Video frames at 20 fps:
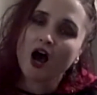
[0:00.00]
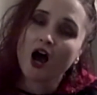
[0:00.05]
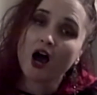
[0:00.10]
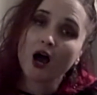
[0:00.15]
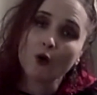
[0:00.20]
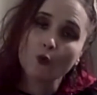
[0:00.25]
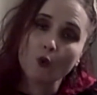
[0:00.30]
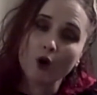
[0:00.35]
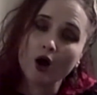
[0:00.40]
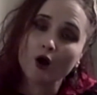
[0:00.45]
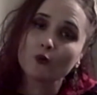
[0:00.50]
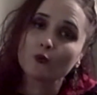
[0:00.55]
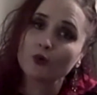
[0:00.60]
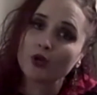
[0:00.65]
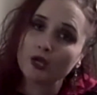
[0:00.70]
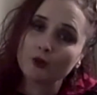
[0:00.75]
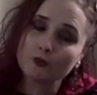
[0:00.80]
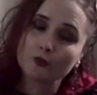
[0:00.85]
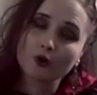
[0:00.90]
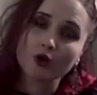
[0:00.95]
I want
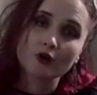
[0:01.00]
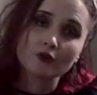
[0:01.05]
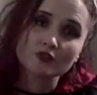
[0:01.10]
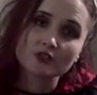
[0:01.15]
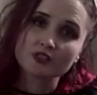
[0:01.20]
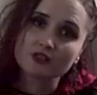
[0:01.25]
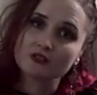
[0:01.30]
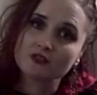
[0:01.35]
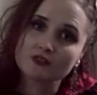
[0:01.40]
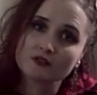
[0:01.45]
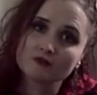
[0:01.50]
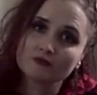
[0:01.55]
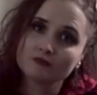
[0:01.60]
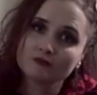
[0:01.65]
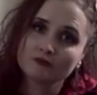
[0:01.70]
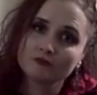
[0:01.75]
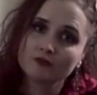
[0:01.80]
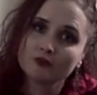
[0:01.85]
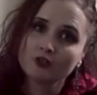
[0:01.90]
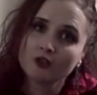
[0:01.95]
red roses.
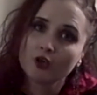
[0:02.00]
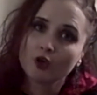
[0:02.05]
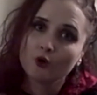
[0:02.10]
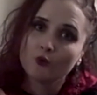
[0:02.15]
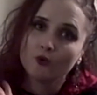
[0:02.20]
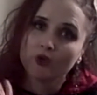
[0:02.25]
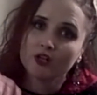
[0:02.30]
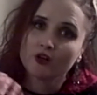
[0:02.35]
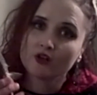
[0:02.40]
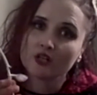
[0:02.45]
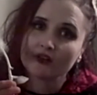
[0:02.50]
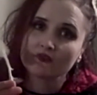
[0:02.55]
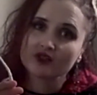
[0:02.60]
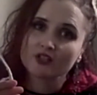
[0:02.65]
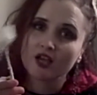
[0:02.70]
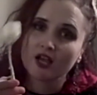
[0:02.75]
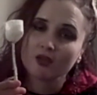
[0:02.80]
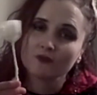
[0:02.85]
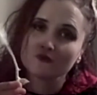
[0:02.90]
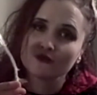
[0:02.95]
We don't have
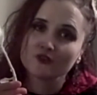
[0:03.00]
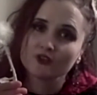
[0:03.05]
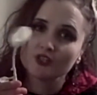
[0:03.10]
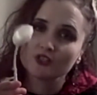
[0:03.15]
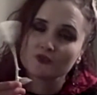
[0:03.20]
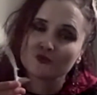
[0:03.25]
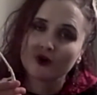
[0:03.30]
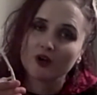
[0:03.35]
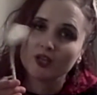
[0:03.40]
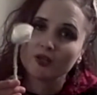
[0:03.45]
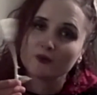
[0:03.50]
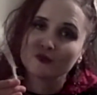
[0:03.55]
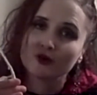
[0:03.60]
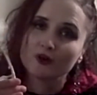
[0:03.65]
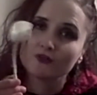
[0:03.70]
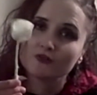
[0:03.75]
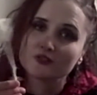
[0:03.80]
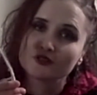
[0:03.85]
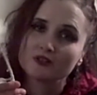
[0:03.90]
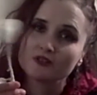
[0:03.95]
time for these white
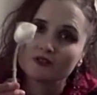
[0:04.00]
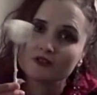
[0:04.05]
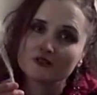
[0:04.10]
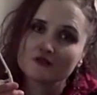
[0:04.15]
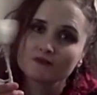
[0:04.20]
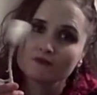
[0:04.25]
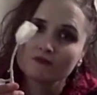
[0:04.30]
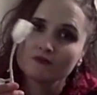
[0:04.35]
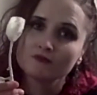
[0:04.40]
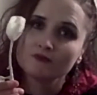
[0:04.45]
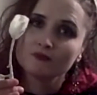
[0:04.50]
roses.